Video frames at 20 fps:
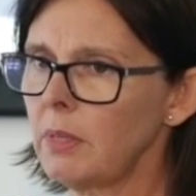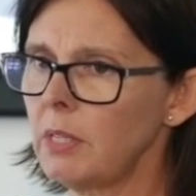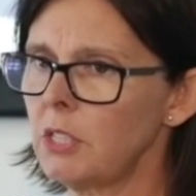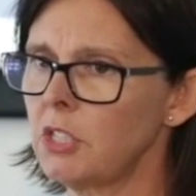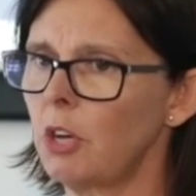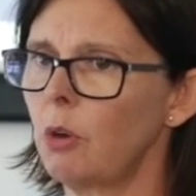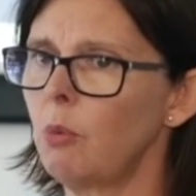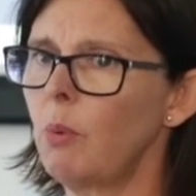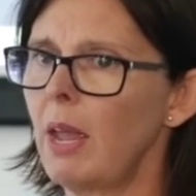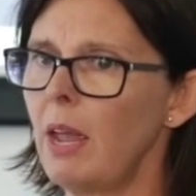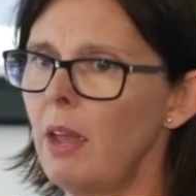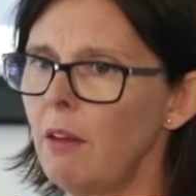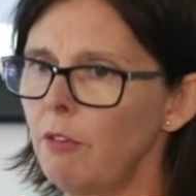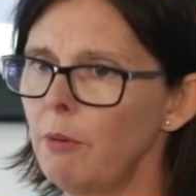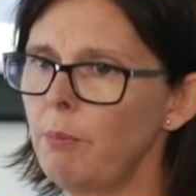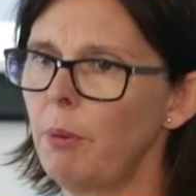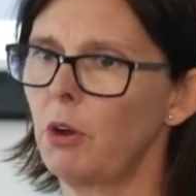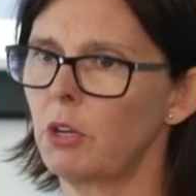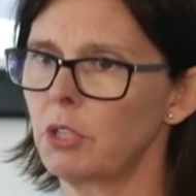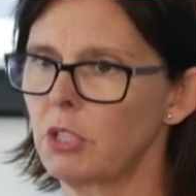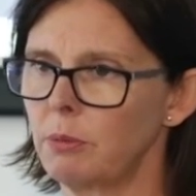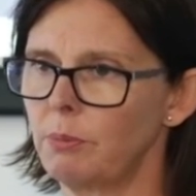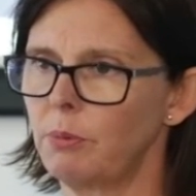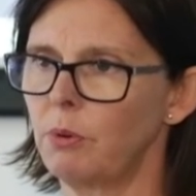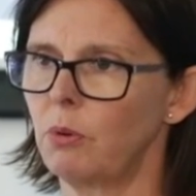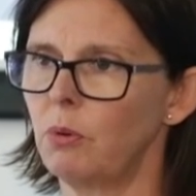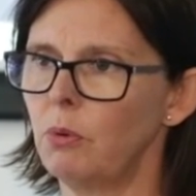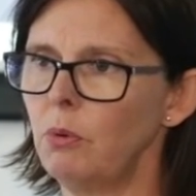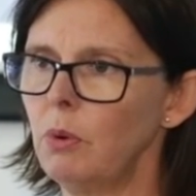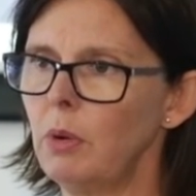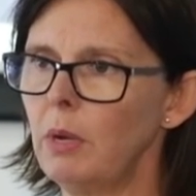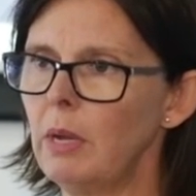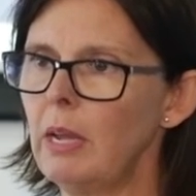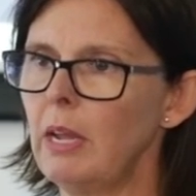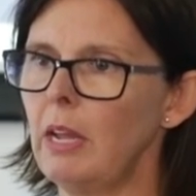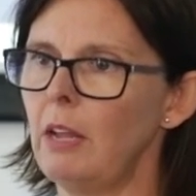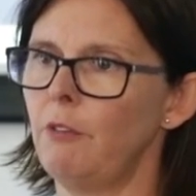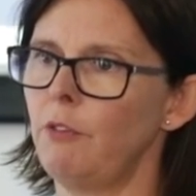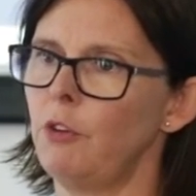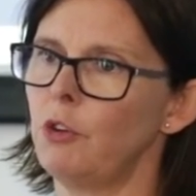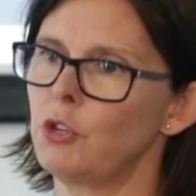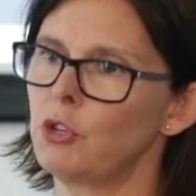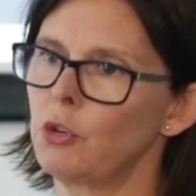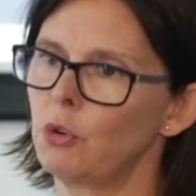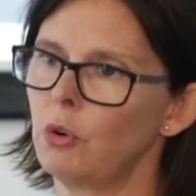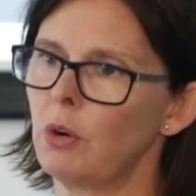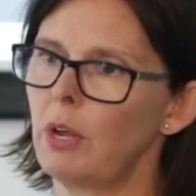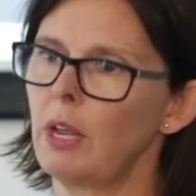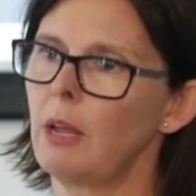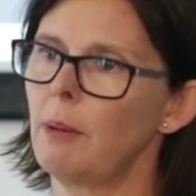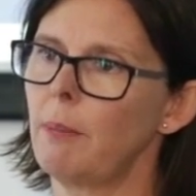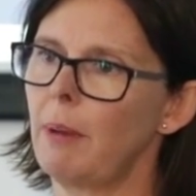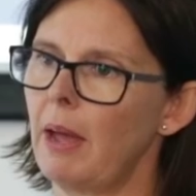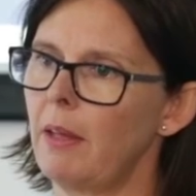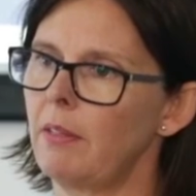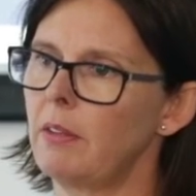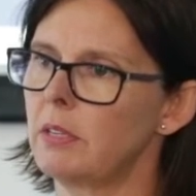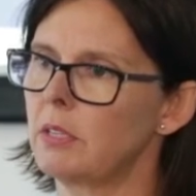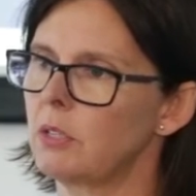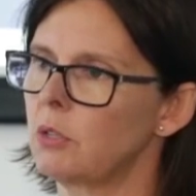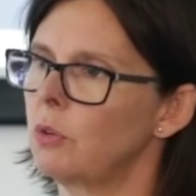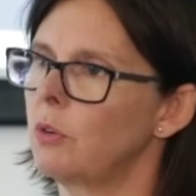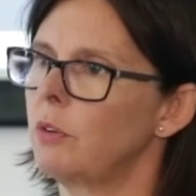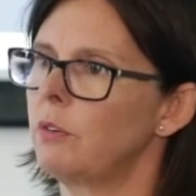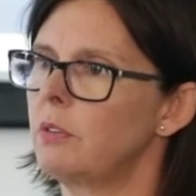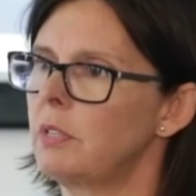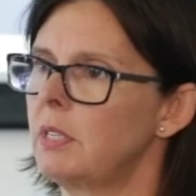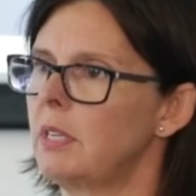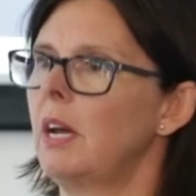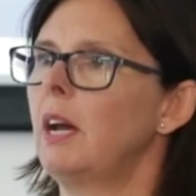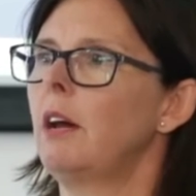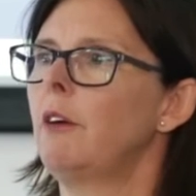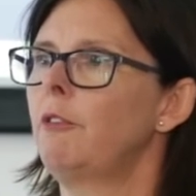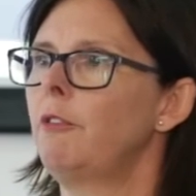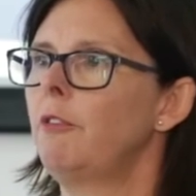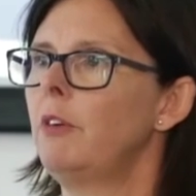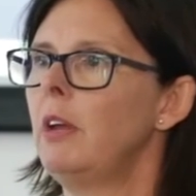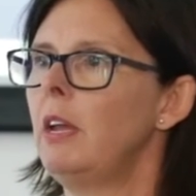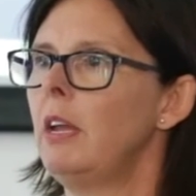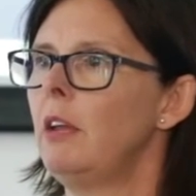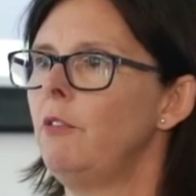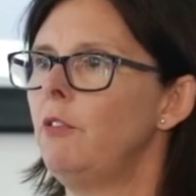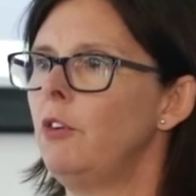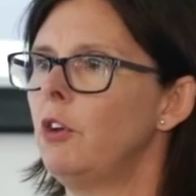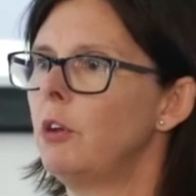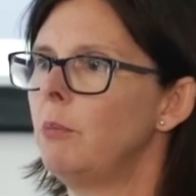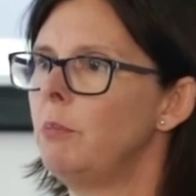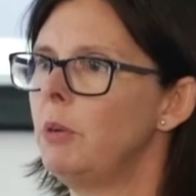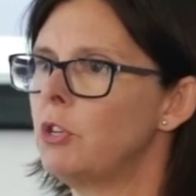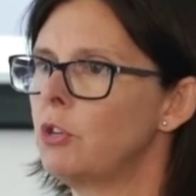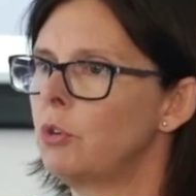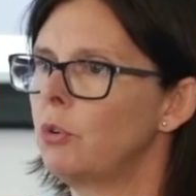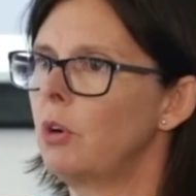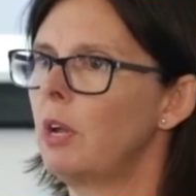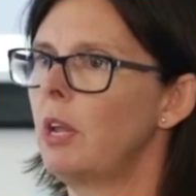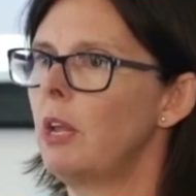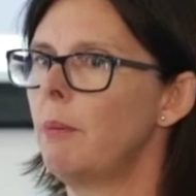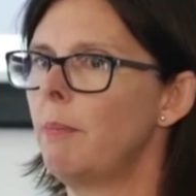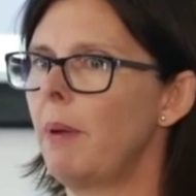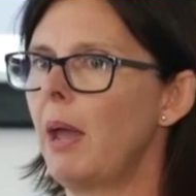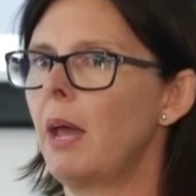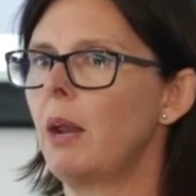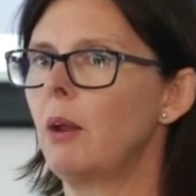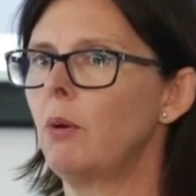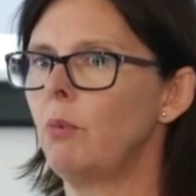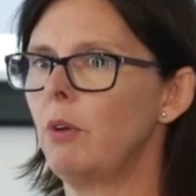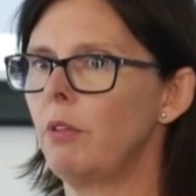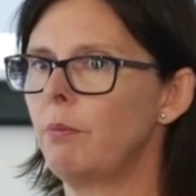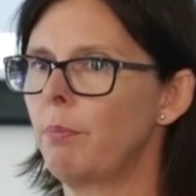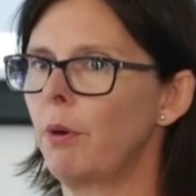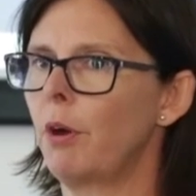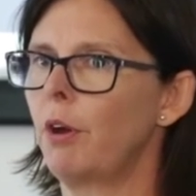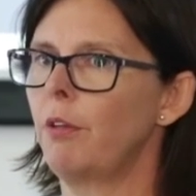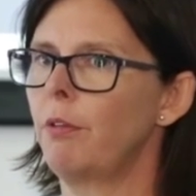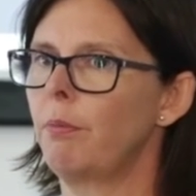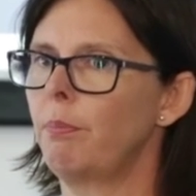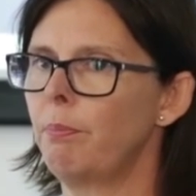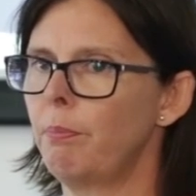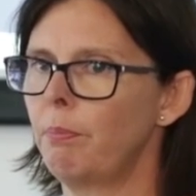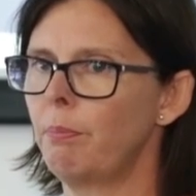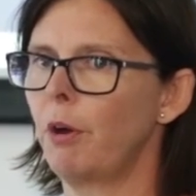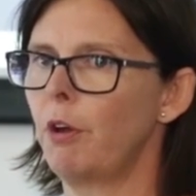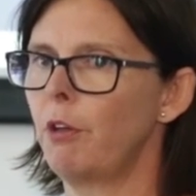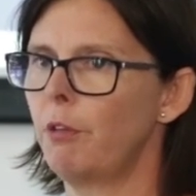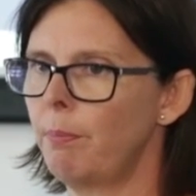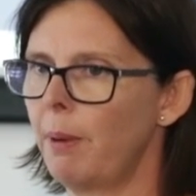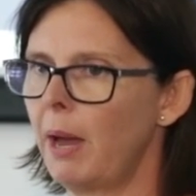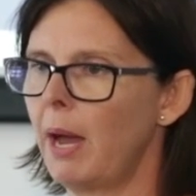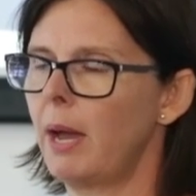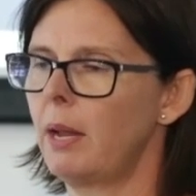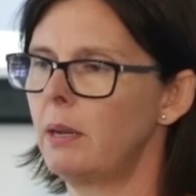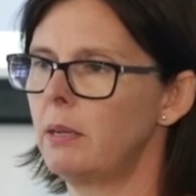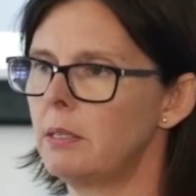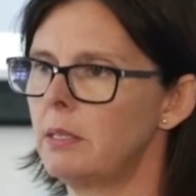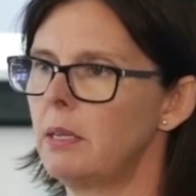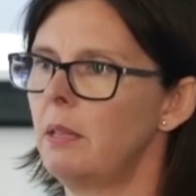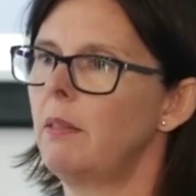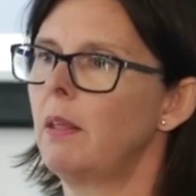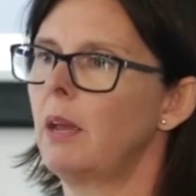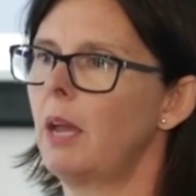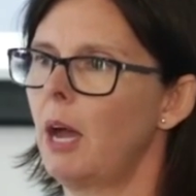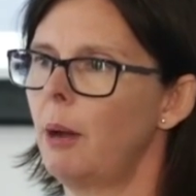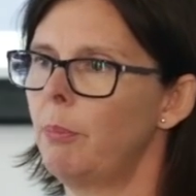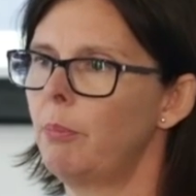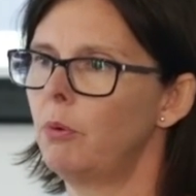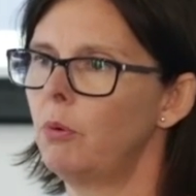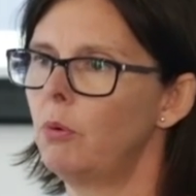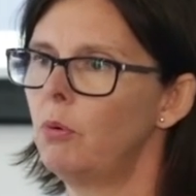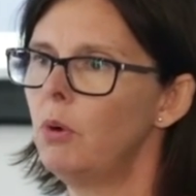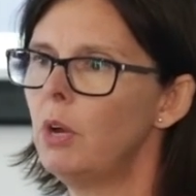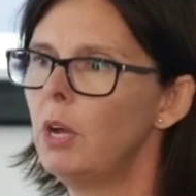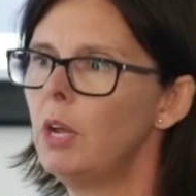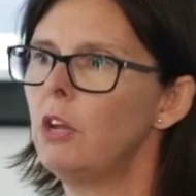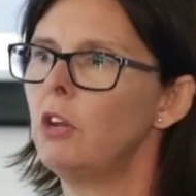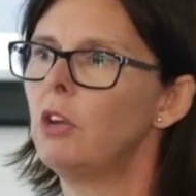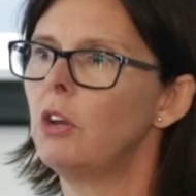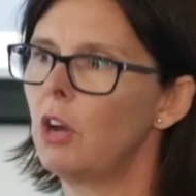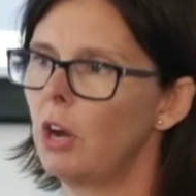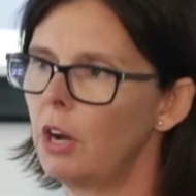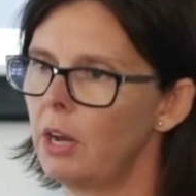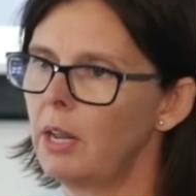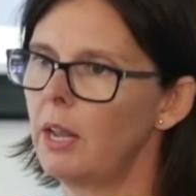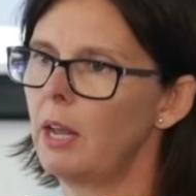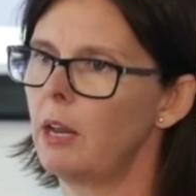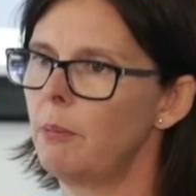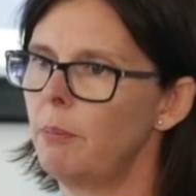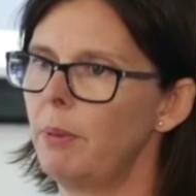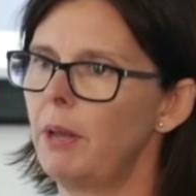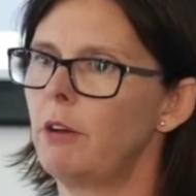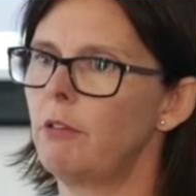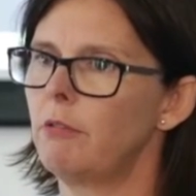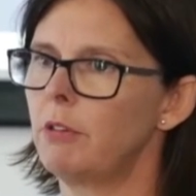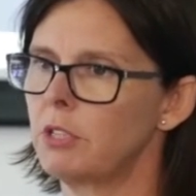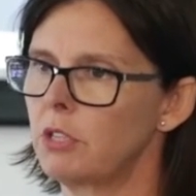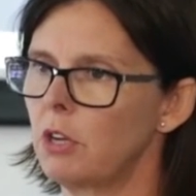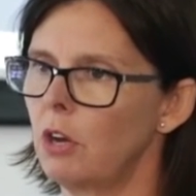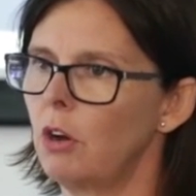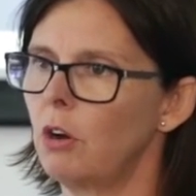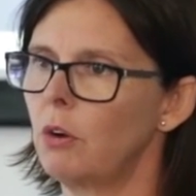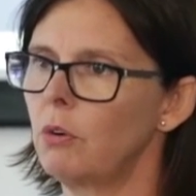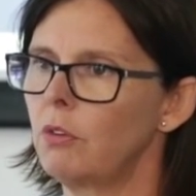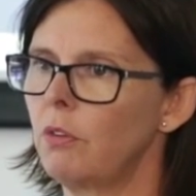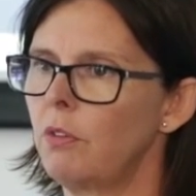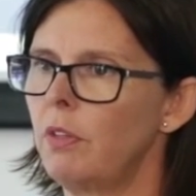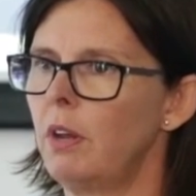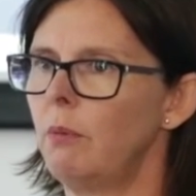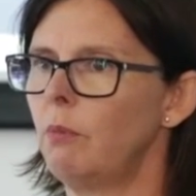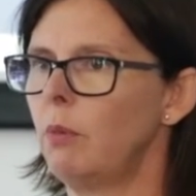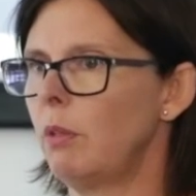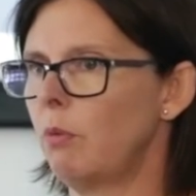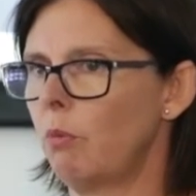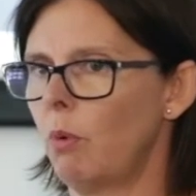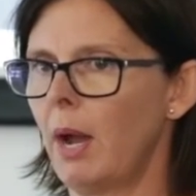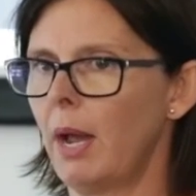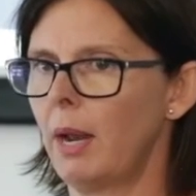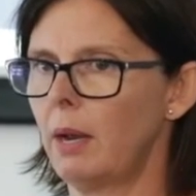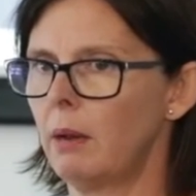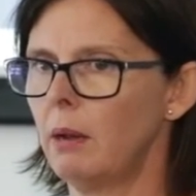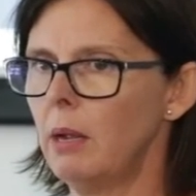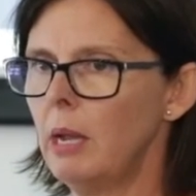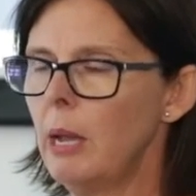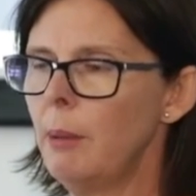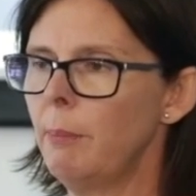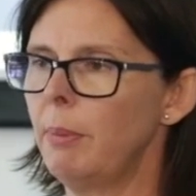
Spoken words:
So wherever possible, if you're talking about this sort of stuff, if you can be talking about it with both partners in the couple, you're going to get a better result than with one.